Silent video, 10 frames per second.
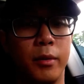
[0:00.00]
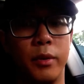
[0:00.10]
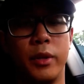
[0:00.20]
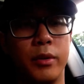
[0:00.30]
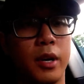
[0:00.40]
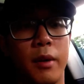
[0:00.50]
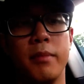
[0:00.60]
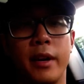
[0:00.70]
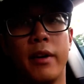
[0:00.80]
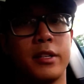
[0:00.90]
You
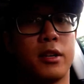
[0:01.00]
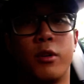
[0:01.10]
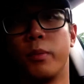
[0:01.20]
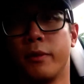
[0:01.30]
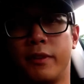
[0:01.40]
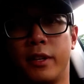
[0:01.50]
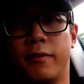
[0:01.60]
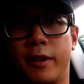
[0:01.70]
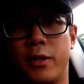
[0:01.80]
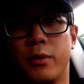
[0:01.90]
come there as a group of
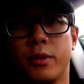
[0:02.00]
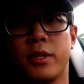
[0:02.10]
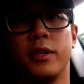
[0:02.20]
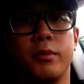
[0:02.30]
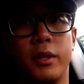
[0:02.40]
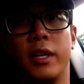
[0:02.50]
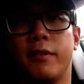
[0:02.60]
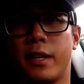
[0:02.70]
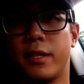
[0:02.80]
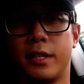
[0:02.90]
individuals and you leave
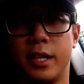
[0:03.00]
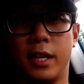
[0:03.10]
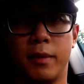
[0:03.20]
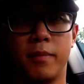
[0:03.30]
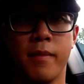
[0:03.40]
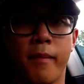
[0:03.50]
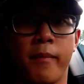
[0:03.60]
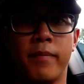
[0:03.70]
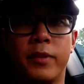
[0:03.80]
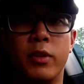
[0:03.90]
as a team.
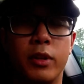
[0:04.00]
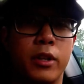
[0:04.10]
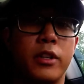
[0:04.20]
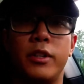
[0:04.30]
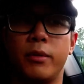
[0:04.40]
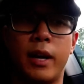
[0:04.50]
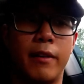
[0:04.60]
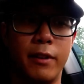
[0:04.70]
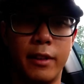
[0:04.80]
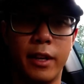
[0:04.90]
You learn to do
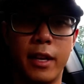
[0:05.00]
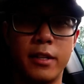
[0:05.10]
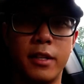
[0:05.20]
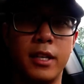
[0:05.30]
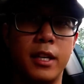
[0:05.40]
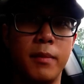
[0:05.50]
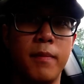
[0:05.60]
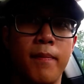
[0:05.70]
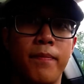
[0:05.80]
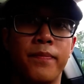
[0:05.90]
everything as a
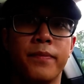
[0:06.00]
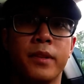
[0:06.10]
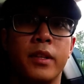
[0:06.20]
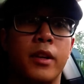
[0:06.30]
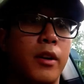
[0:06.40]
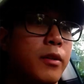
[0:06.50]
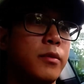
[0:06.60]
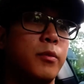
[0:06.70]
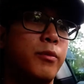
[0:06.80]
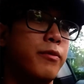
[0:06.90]
team,
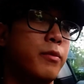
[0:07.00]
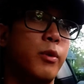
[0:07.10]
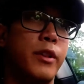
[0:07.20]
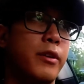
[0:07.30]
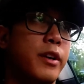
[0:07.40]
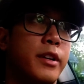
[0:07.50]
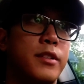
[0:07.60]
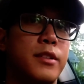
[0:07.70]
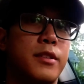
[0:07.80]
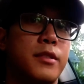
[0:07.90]
whether
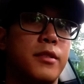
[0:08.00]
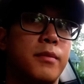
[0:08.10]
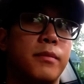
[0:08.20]
it's